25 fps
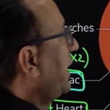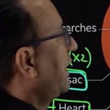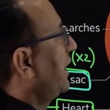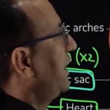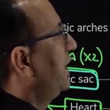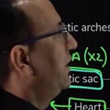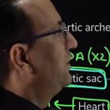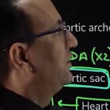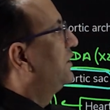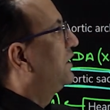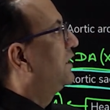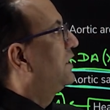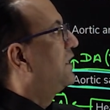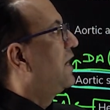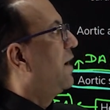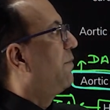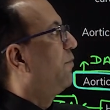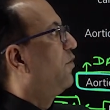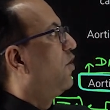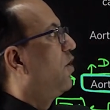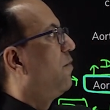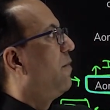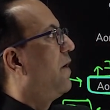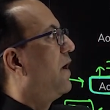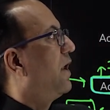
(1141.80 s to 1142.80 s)
region,
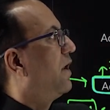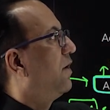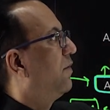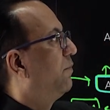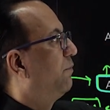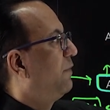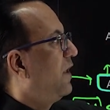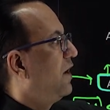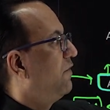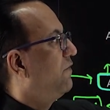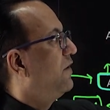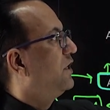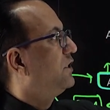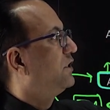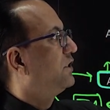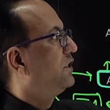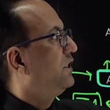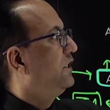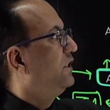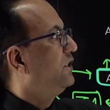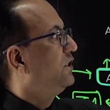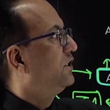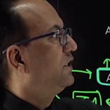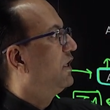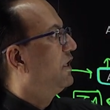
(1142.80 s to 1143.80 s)
abdomen, pelvis
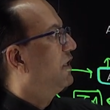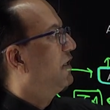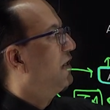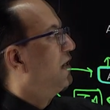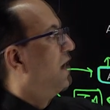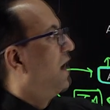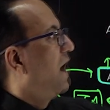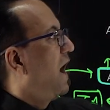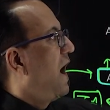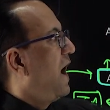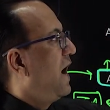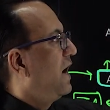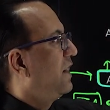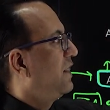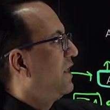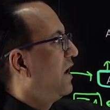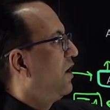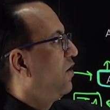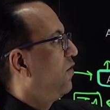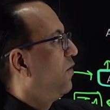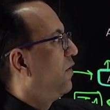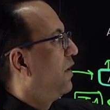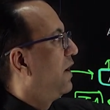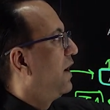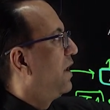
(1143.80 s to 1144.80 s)
region, and the
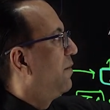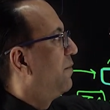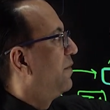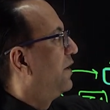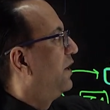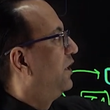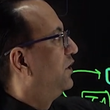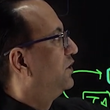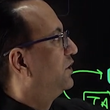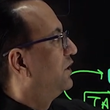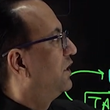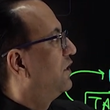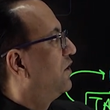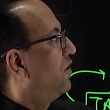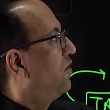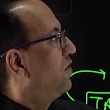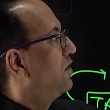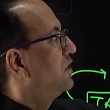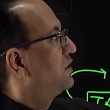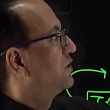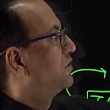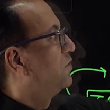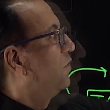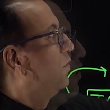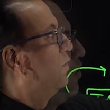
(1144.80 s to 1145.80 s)
lower limb region
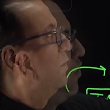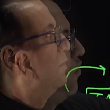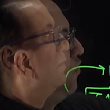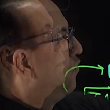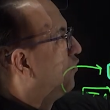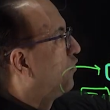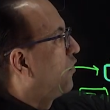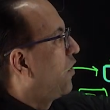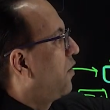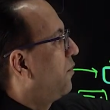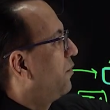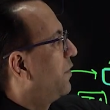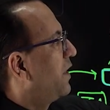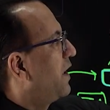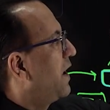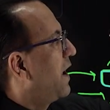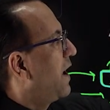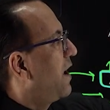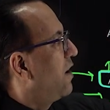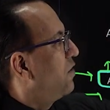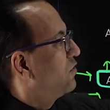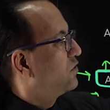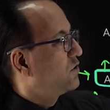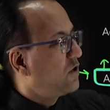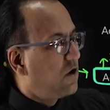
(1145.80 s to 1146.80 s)
also. From the
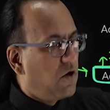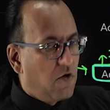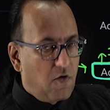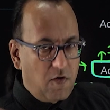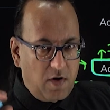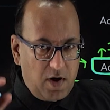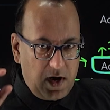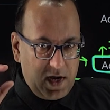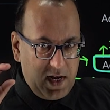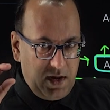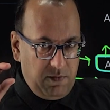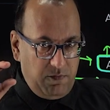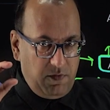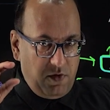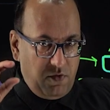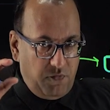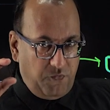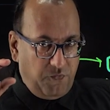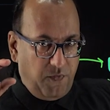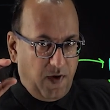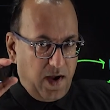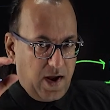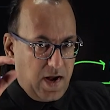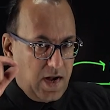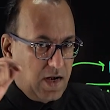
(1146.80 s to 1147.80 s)
aorta only, we'll
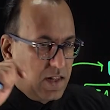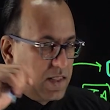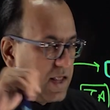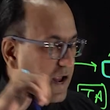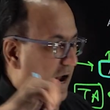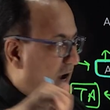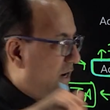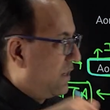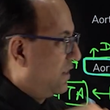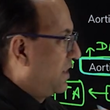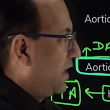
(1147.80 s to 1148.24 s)
find that